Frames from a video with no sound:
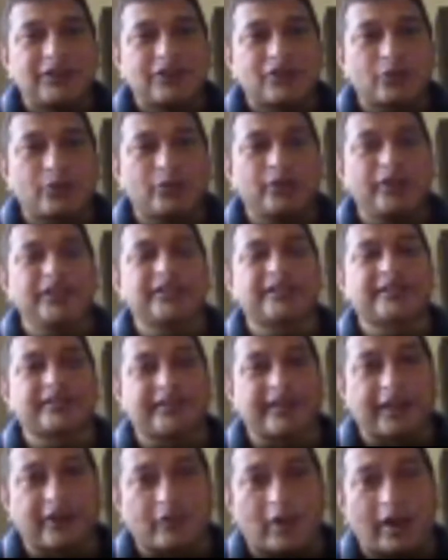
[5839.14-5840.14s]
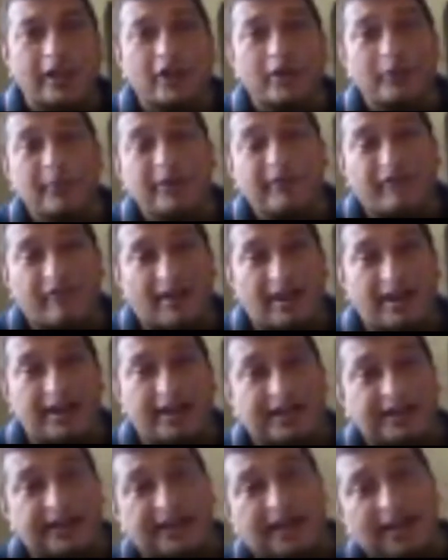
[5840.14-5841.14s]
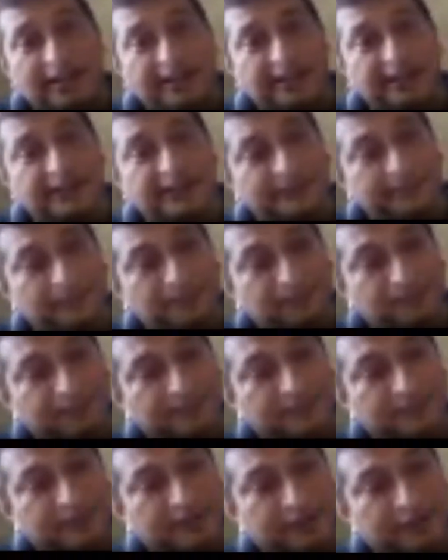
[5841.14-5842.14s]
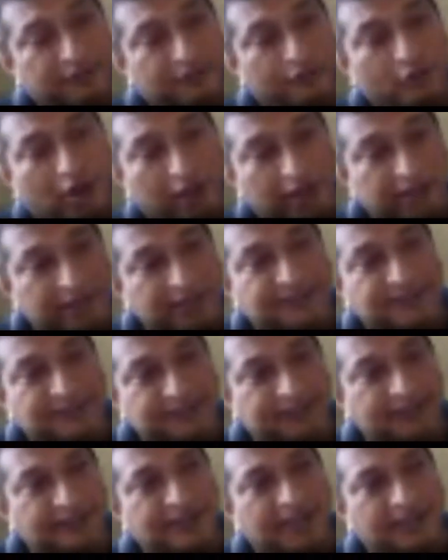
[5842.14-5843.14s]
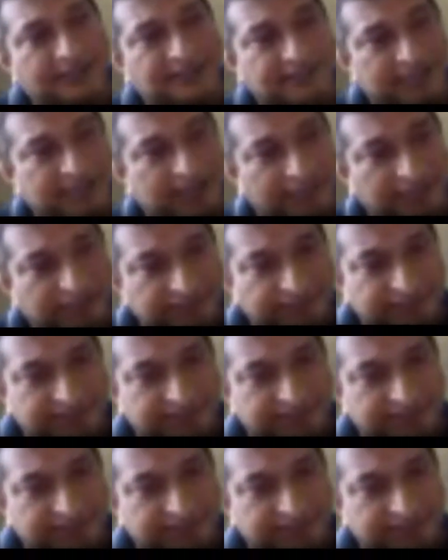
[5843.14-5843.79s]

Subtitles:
So this is required to be filed. Either if you are listed, there's another